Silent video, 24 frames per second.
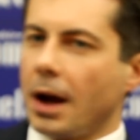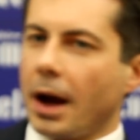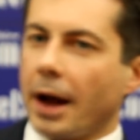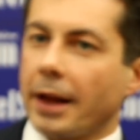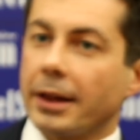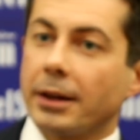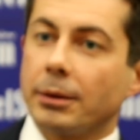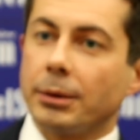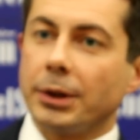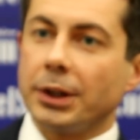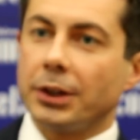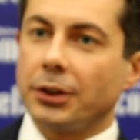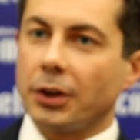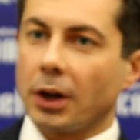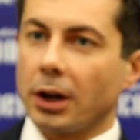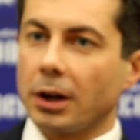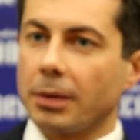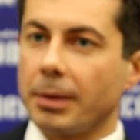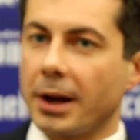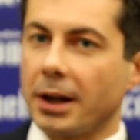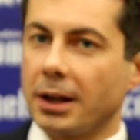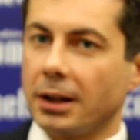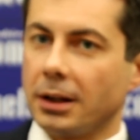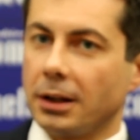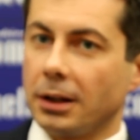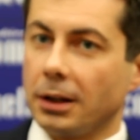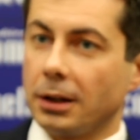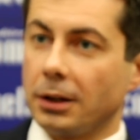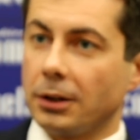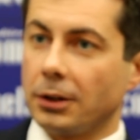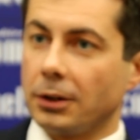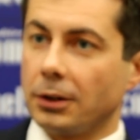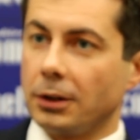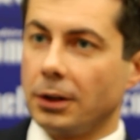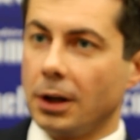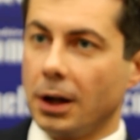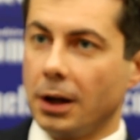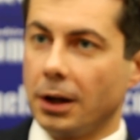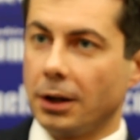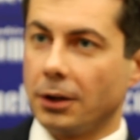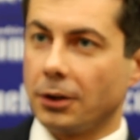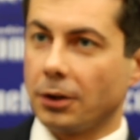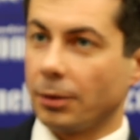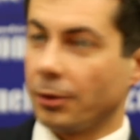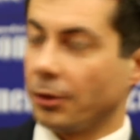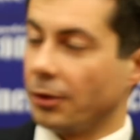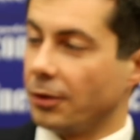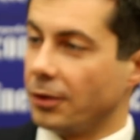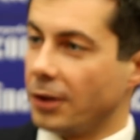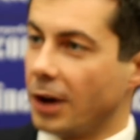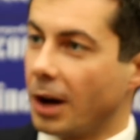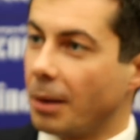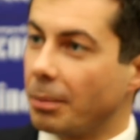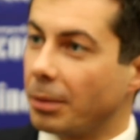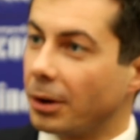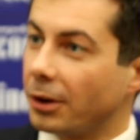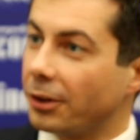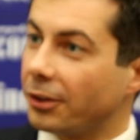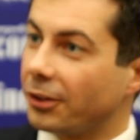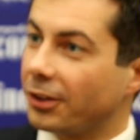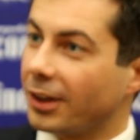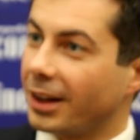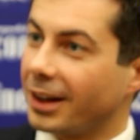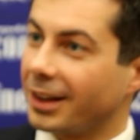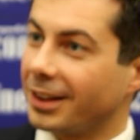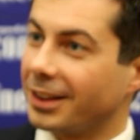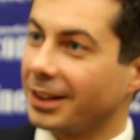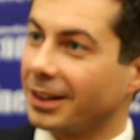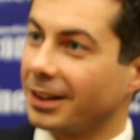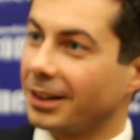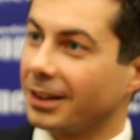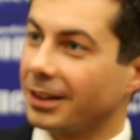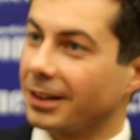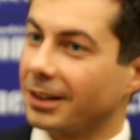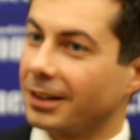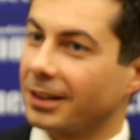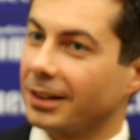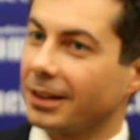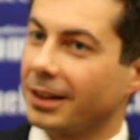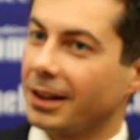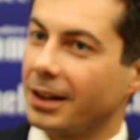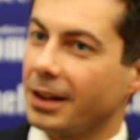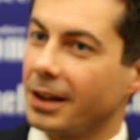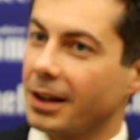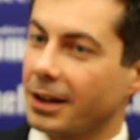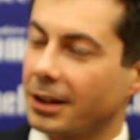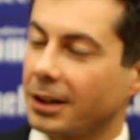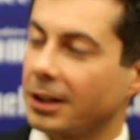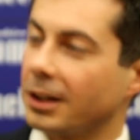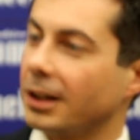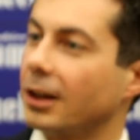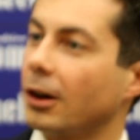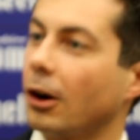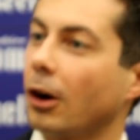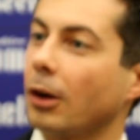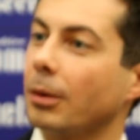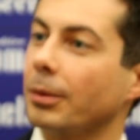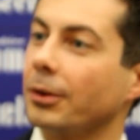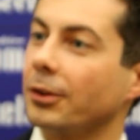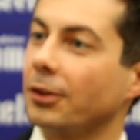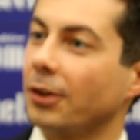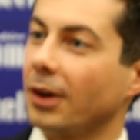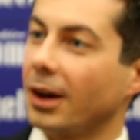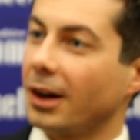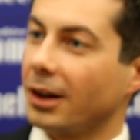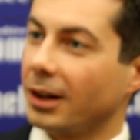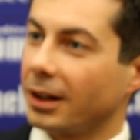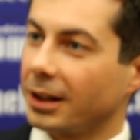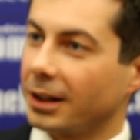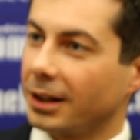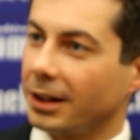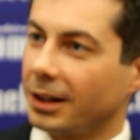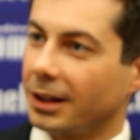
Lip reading: I think when you talk about it in terms of numbers, it can get arbitrary